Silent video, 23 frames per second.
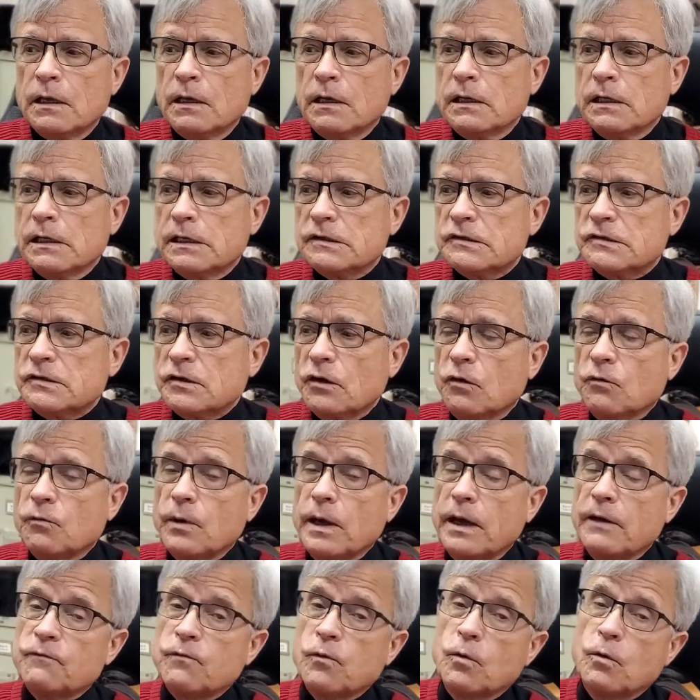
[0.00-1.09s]
And so
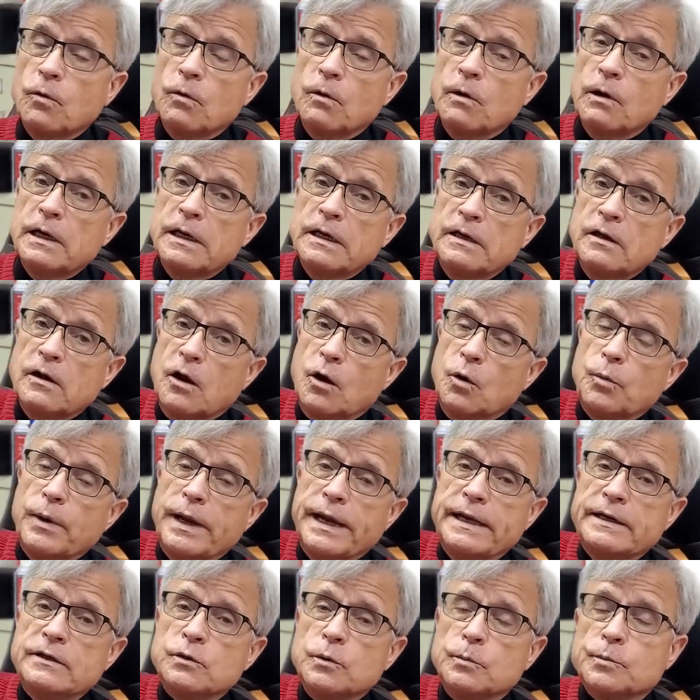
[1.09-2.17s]
in our
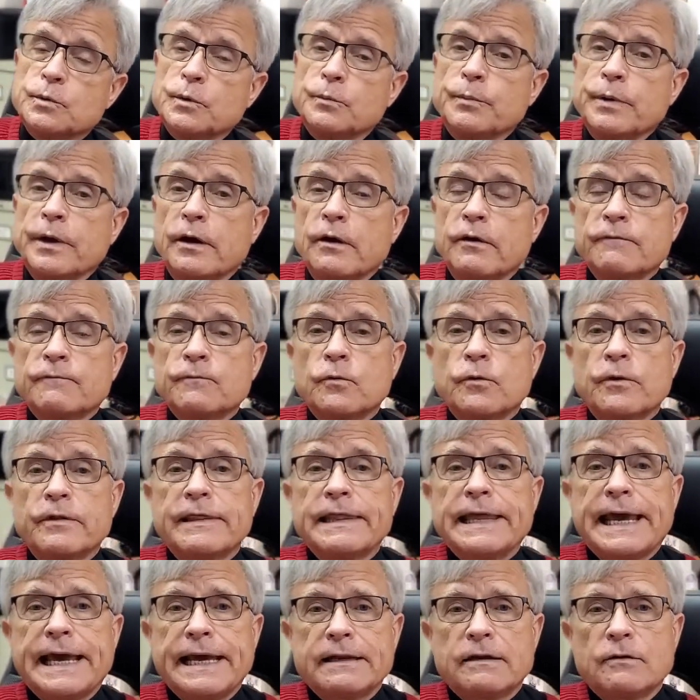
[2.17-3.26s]
way to prepare for
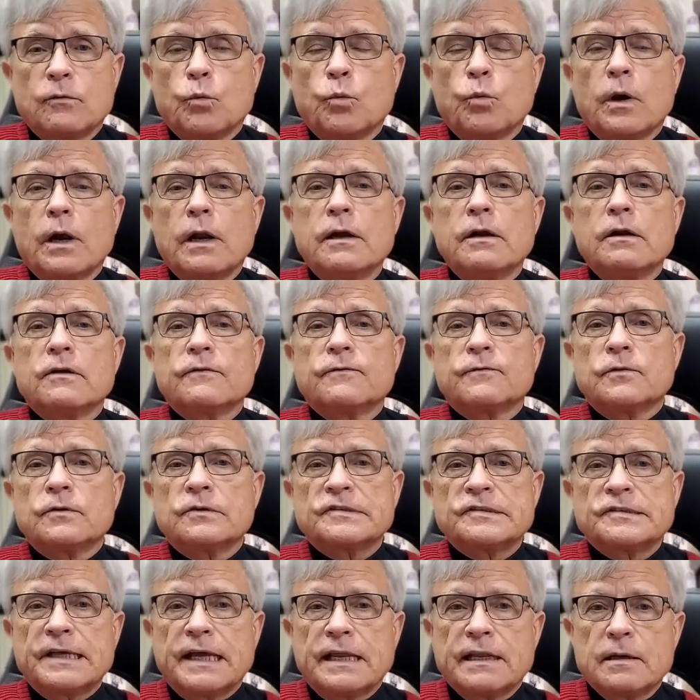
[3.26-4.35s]
that wonderful
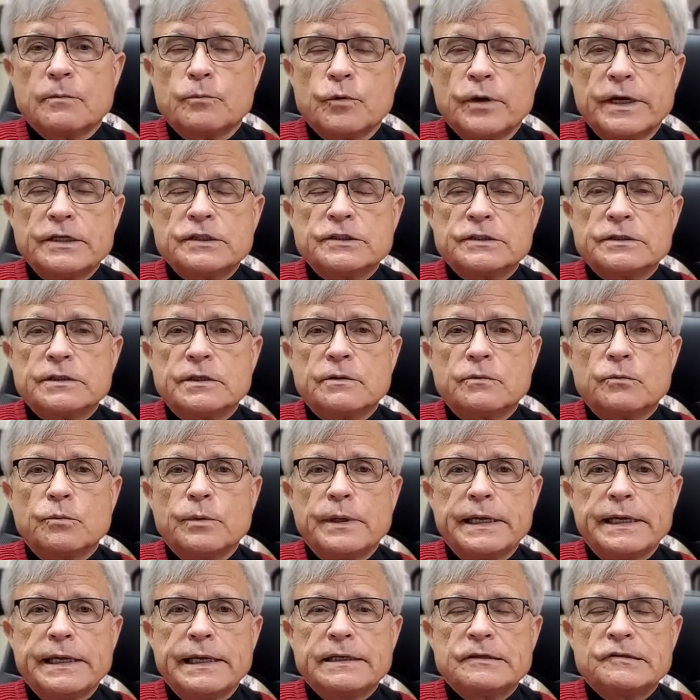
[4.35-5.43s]
celebration,
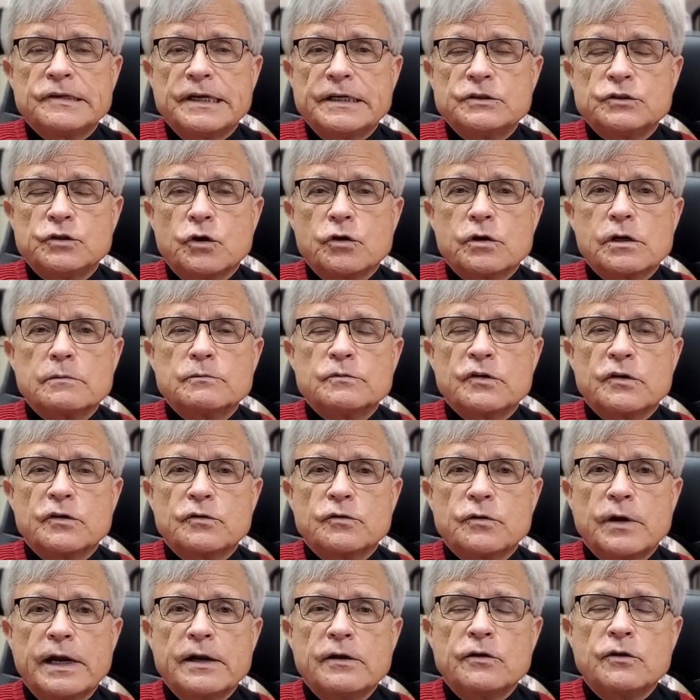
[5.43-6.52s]
we at St. Joachim's are
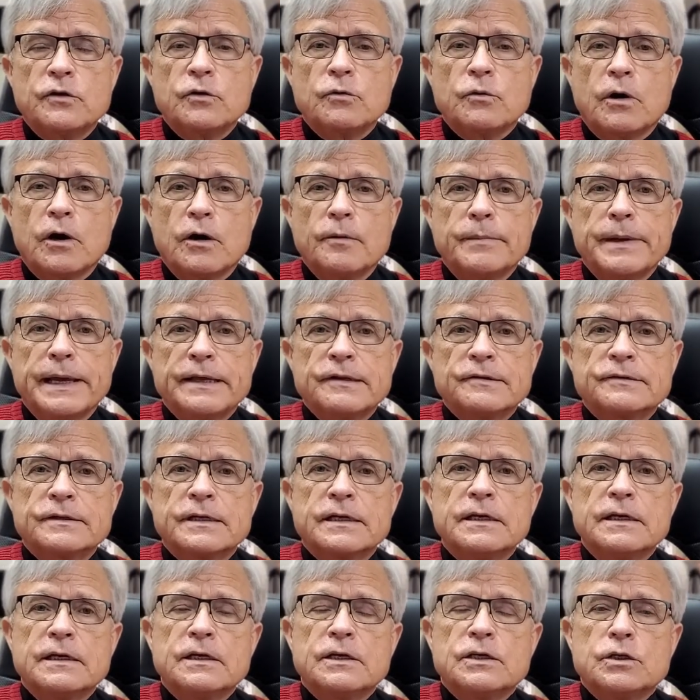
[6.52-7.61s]
trying to do our best
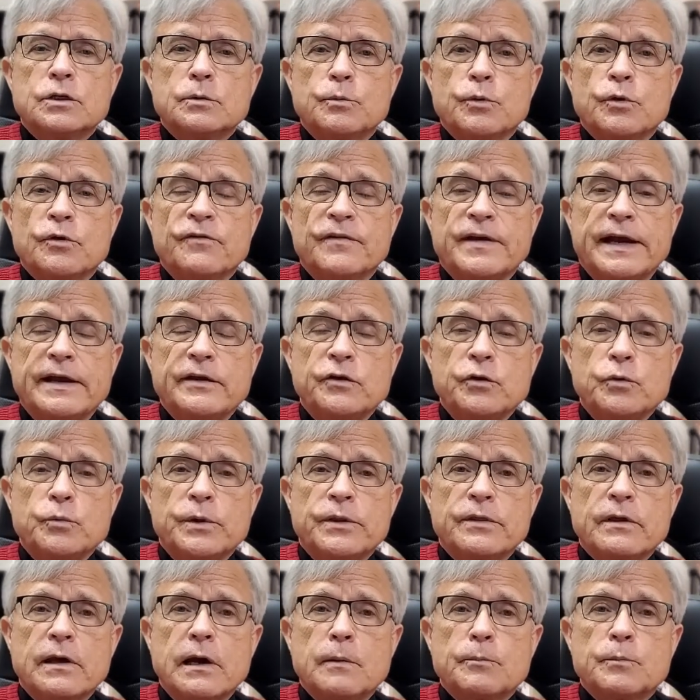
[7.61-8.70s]
to provide you
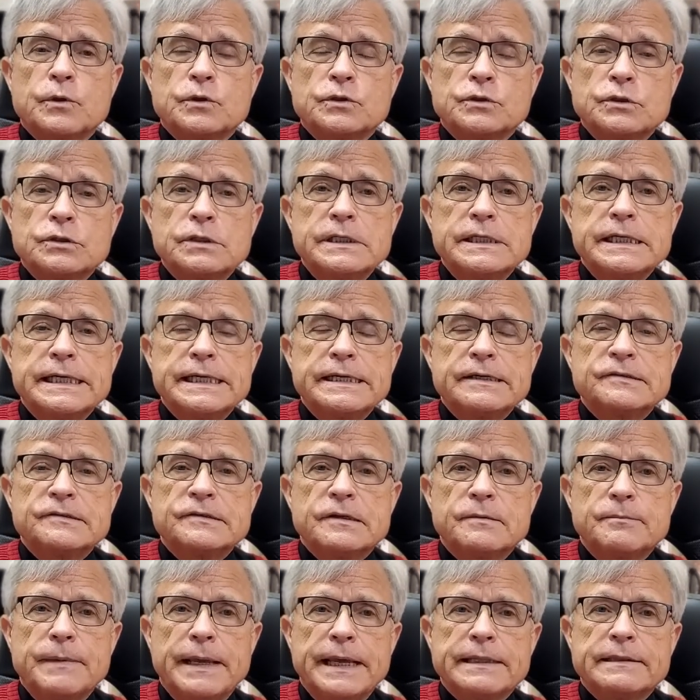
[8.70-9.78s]
with opportunities
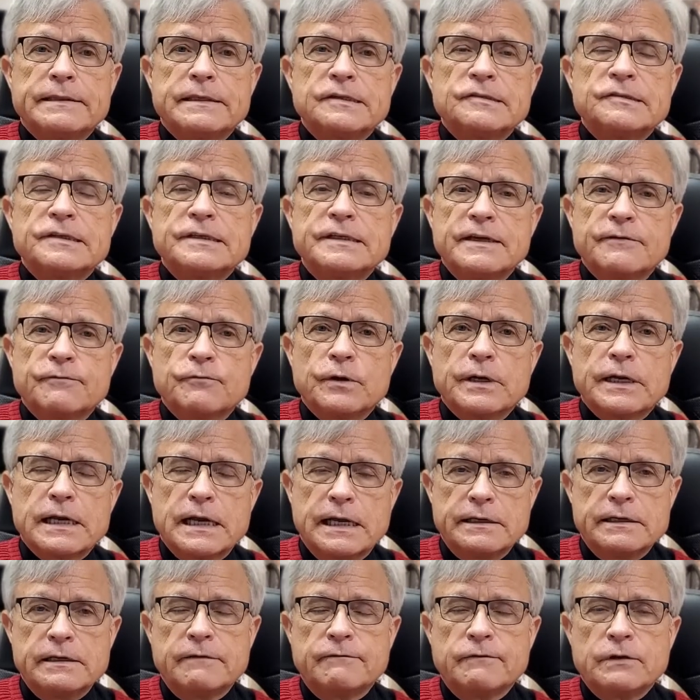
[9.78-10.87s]
to make this a different
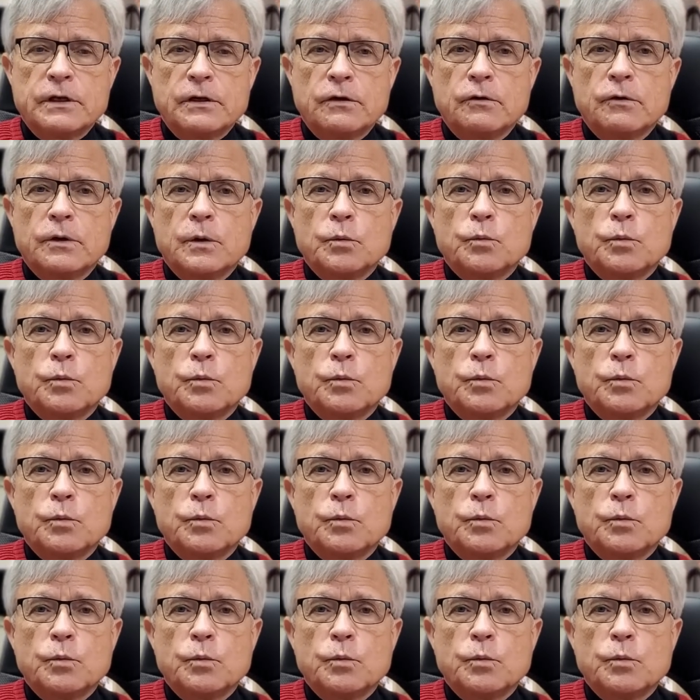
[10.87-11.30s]
kind of year.